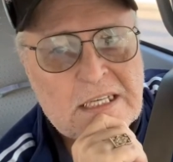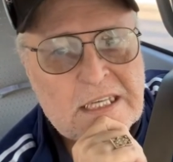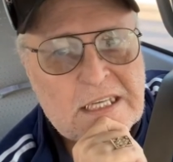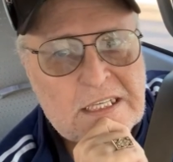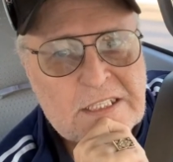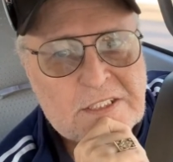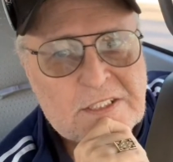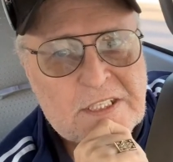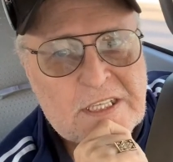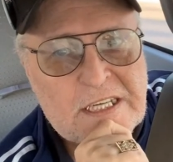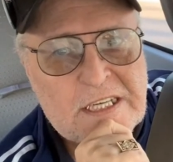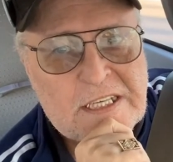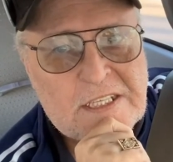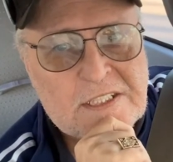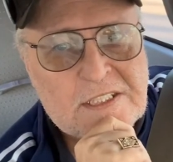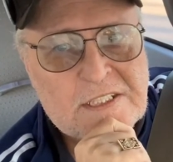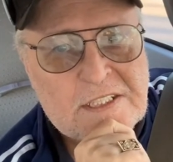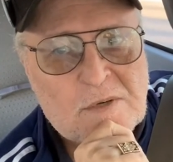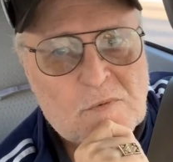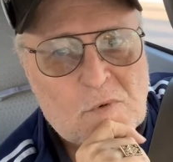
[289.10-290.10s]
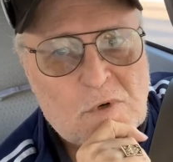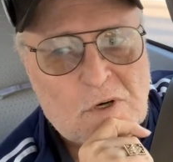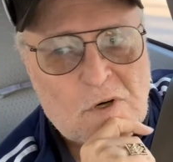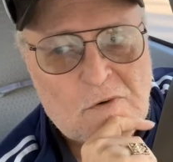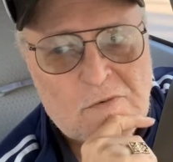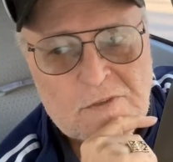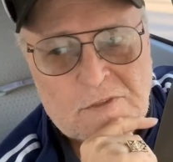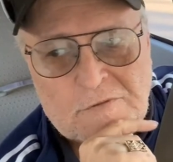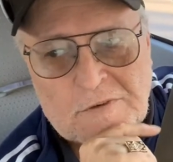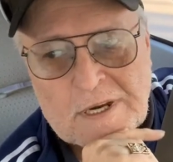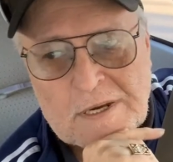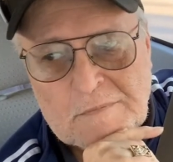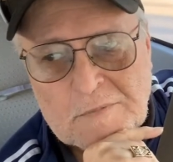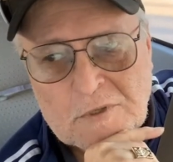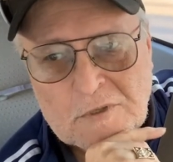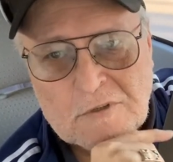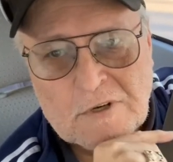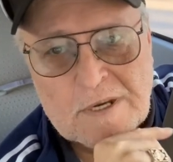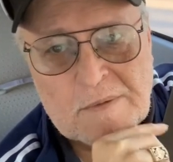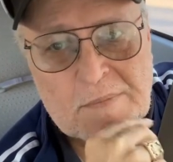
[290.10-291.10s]
He sings Somewhere Over the
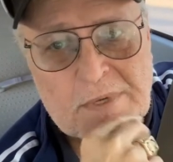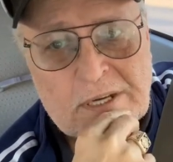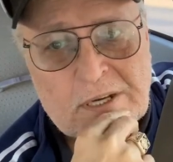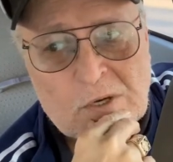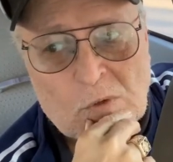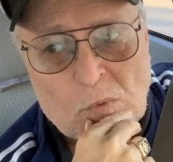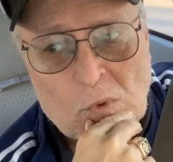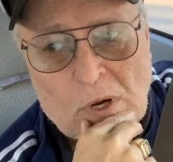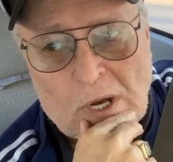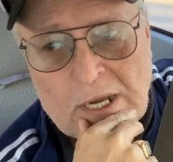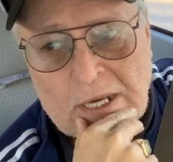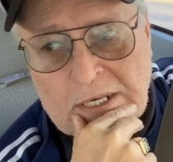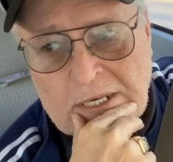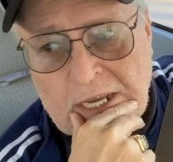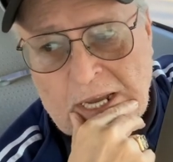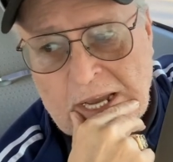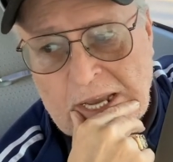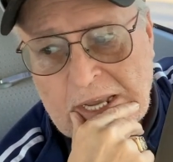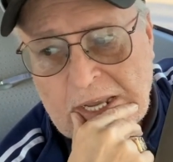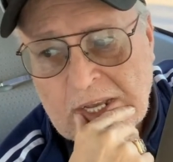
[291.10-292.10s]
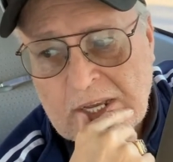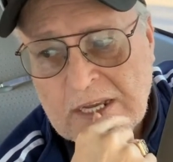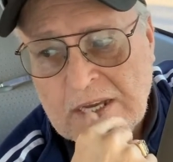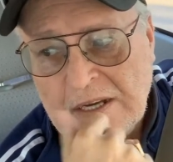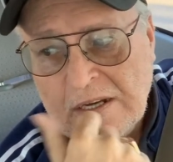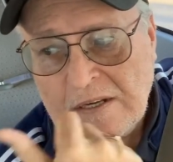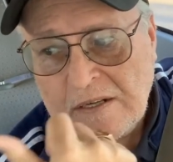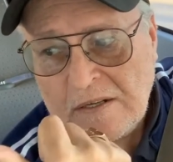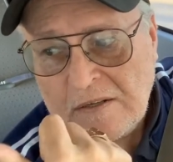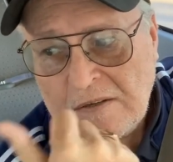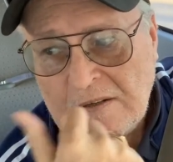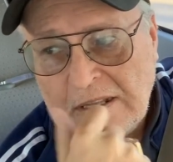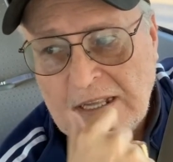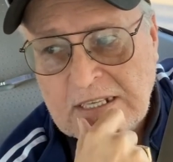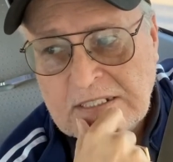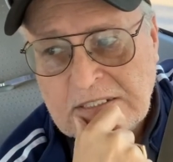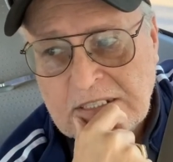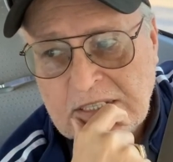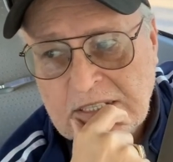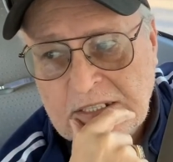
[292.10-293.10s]
Rainbow, great big Hawaiian guy.
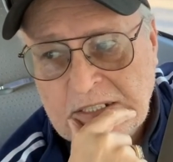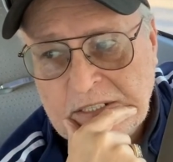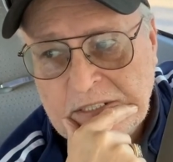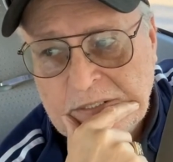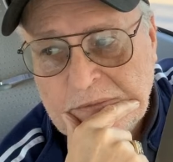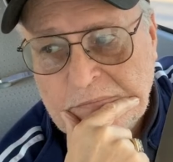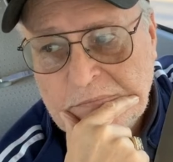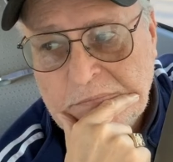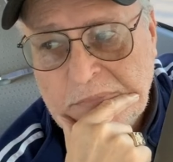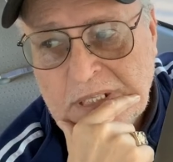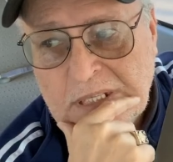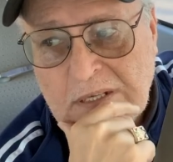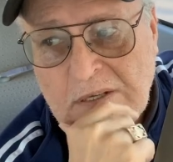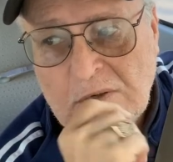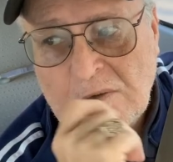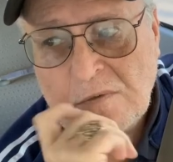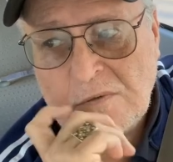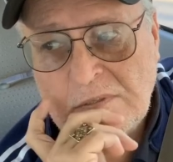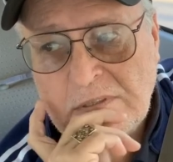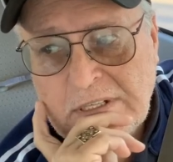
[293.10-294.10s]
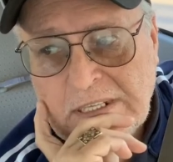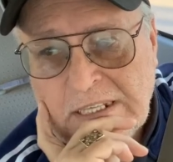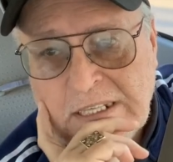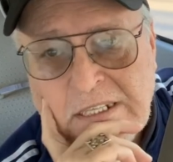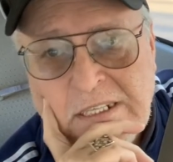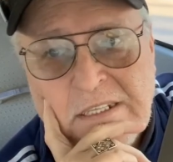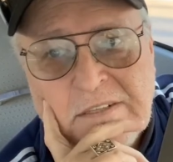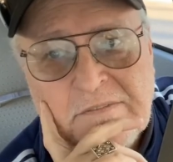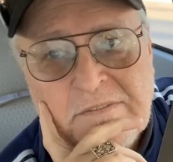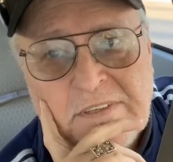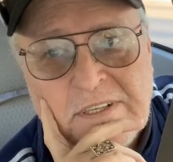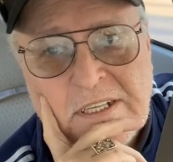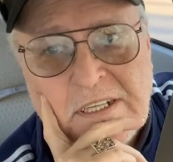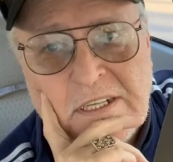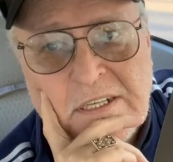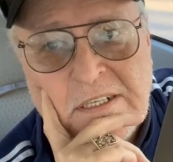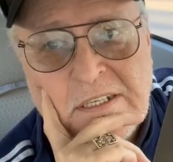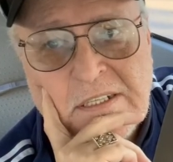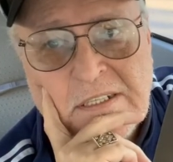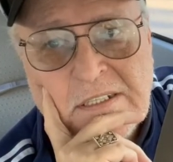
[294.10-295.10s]
Well, that's a big old Indian
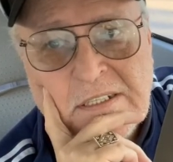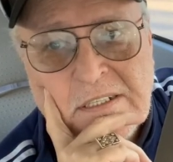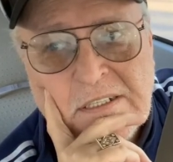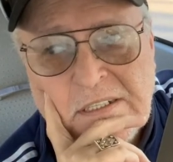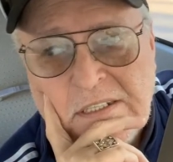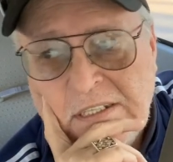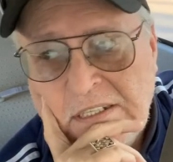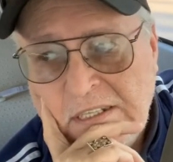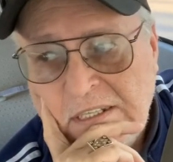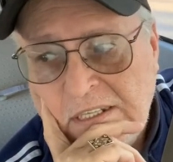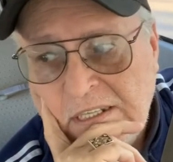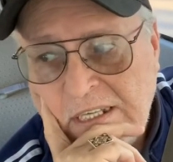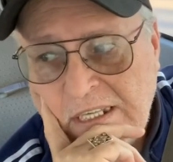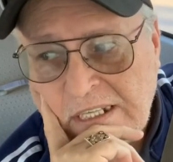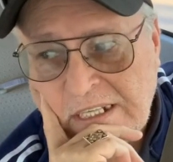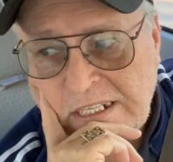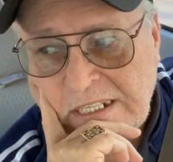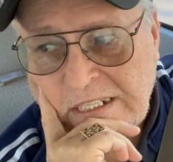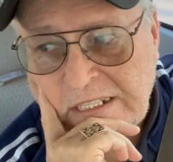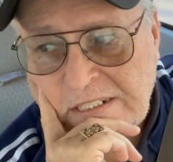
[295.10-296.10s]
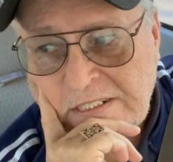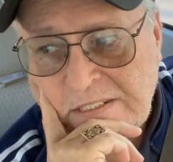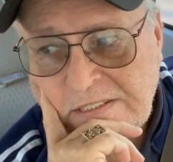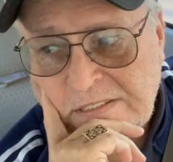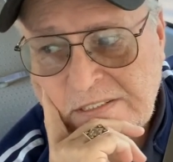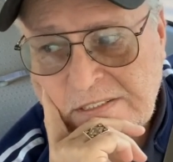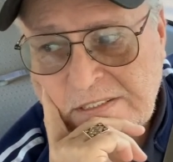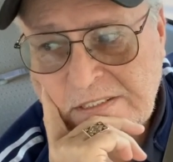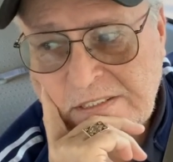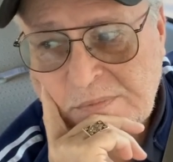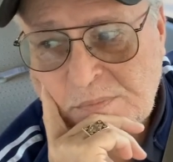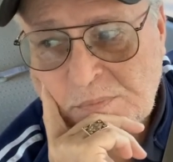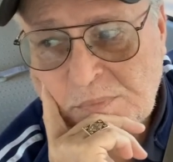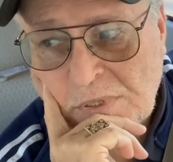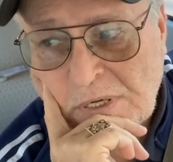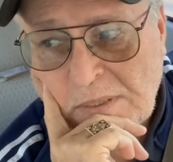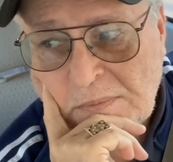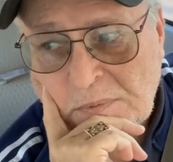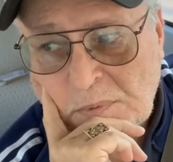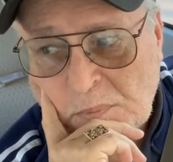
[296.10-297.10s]
fella. And he's
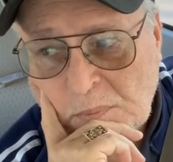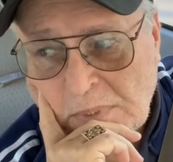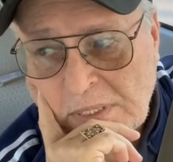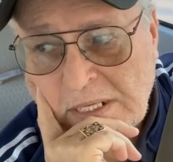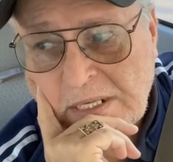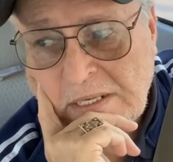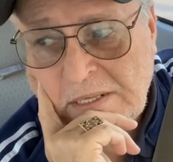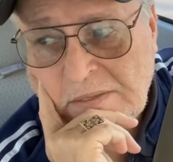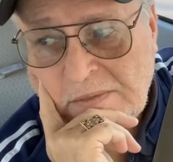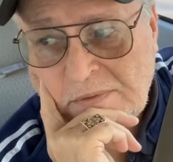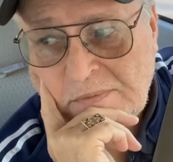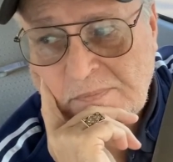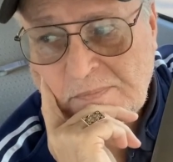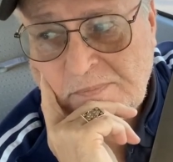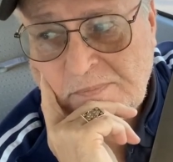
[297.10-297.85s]
probably